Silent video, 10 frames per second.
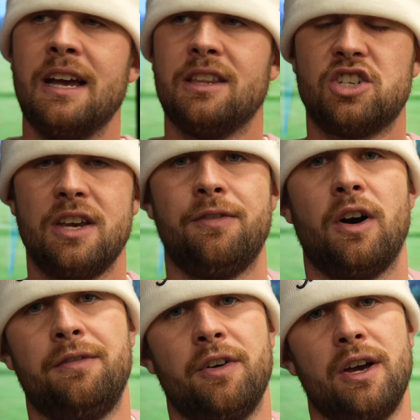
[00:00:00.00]
the
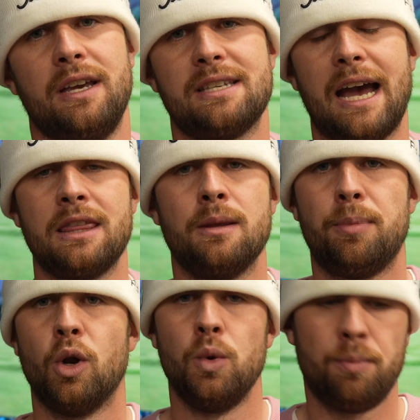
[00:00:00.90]
G530s, and the
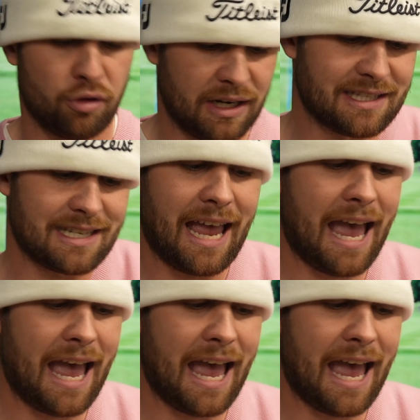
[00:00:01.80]
Blueprint